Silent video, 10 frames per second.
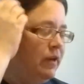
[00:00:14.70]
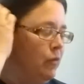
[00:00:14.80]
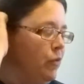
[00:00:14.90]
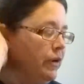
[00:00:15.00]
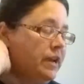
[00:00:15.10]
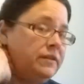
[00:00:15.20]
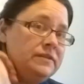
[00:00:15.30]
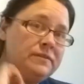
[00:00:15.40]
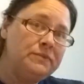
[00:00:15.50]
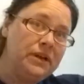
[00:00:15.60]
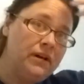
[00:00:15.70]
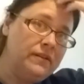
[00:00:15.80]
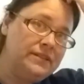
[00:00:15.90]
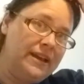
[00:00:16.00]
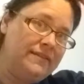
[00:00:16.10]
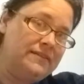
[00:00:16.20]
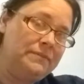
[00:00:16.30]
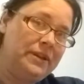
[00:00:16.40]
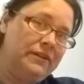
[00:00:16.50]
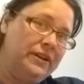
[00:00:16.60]
Working on some dolls. I have some
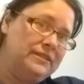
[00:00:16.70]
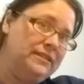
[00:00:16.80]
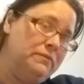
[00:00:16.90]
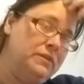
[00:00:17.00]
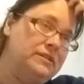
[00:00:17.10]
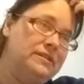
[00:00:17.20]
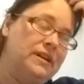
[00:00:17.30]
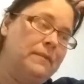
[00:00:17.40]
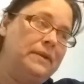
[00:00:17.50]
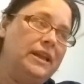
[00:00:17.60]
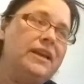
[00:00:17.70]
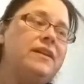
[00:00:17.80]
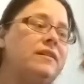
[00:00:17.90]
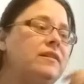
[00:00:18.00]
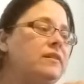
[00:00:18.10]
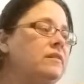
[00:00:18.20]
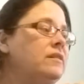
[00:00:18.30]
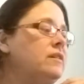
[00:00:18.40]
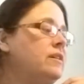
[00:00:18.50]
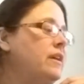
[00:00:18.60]
interesting ones coming in,
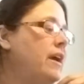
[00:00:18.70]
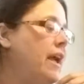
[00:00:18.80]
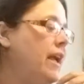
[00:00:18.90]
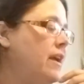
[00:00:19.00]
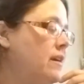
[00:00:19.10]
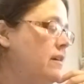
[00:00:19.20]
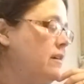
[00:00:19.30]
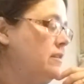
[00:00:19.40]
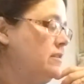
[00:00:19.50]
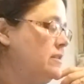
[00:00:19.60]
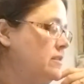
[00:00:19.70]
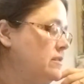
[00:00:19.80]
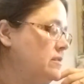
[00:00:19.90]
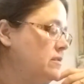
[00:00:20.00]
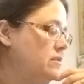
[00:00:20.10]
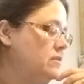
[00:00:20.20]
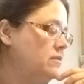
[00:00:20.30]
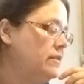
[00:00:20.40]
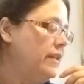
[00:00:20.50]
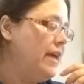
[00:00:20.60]
and
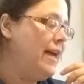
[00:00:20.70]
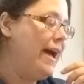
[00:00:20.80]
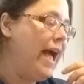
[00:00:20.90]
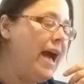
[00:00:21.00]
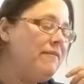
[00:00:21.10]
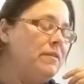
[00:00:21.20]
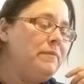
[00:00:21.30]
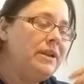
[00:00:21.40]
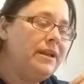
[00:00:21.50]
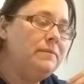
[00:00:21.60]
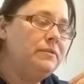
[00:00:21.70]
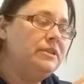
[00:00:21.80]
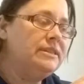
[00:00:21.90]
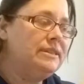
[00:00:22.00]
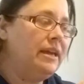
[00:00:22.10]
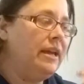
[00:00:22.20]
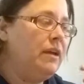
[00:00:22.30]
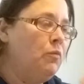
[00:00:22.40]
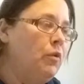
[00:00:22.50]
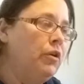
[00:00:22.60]
I haven't been able to sit
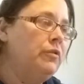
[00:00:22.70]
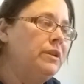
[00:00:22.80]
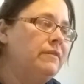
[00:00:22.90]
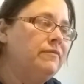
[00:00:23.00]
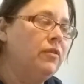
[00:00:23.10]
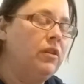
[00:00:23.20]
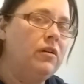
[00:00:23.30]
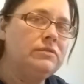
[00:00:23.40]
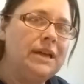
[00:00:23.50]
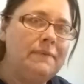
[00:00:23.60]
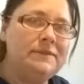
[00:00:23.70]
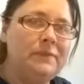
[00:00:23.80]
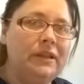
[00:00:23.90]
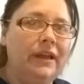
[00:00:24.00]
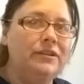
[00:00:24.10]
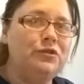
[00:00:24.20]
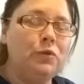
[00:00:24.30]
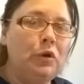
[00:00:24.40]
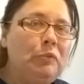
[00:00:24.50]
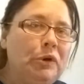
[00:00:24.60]
and work on them for a long time. It's been like
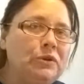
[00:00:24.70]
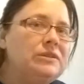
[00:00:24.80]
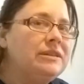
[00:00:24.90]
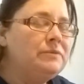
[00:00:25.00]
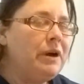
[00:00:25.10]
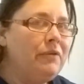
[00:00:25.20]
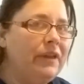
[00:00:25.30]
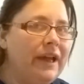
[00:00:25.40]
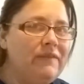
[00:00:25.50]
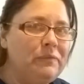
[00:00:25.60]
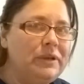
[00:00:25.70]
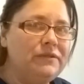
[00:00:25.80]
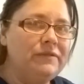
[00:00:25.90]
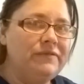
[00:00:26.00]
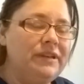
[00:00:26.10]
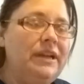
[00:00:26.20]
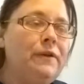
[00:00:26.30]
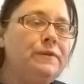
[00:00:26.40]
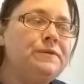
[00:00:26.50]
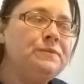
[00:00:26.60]
short bursts. That's why I really haven't been doing
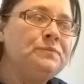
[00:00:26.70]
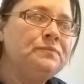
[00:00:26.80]
videos,